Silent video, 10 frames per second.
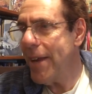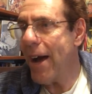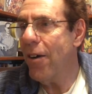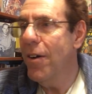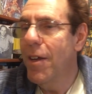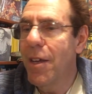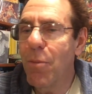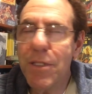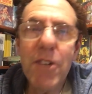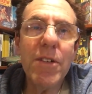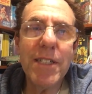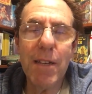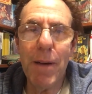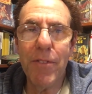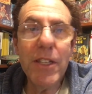Now, what's
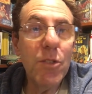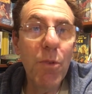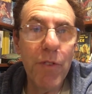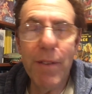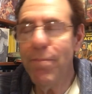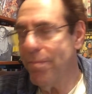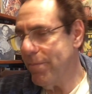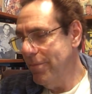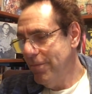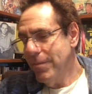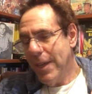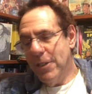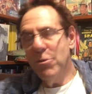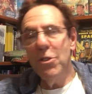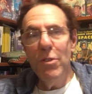interesting about this movie
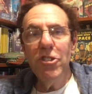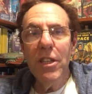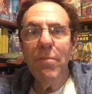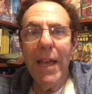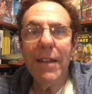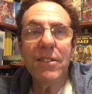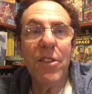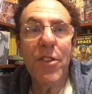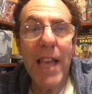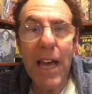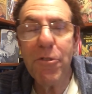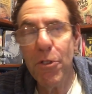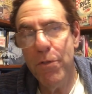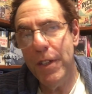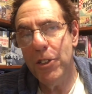is it was originally made as a
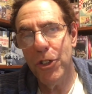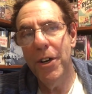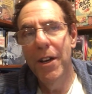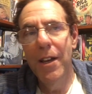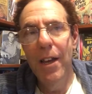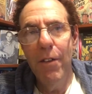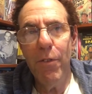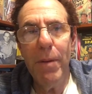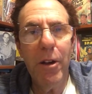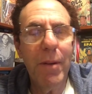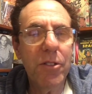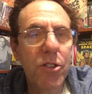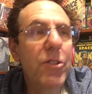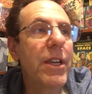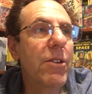theatrical feature for Paramount
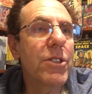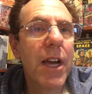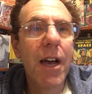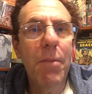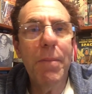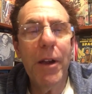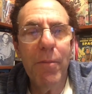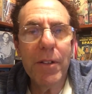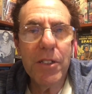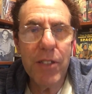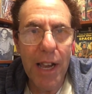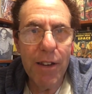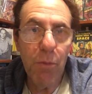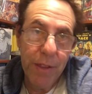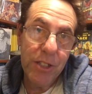Studios, but Paramount
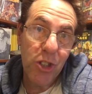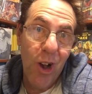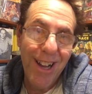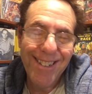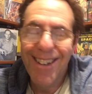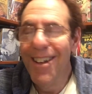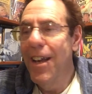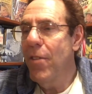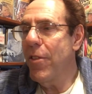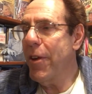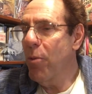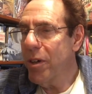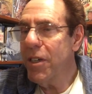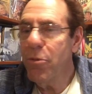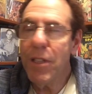decided when they saw it that they
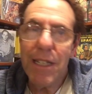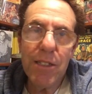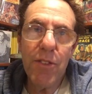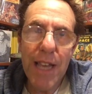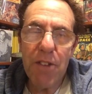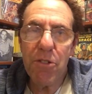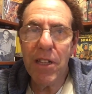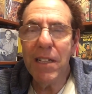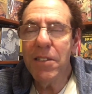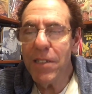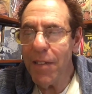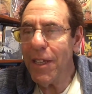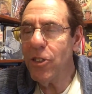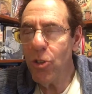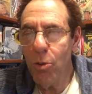weren't going to release it theatrically. Instead,
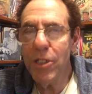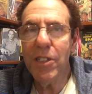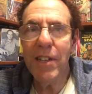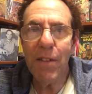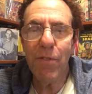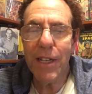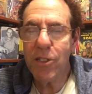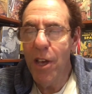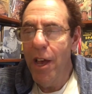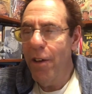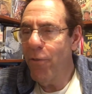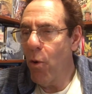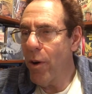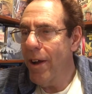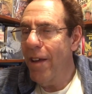they sold it to Netflix
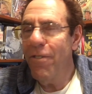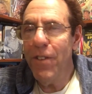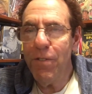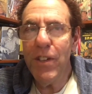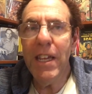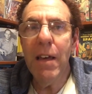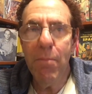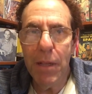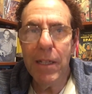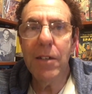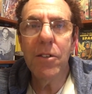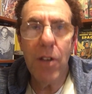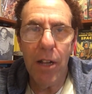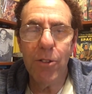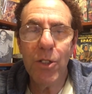for fifty million
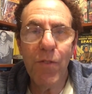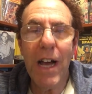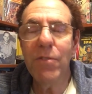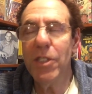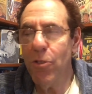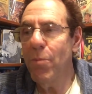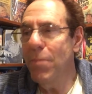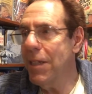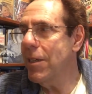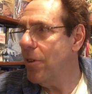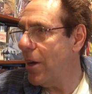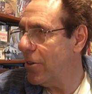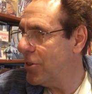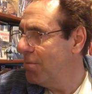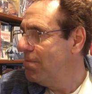dollars, fifty million
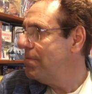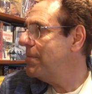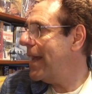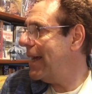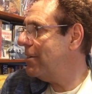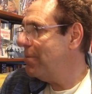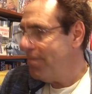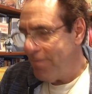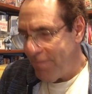dollars, and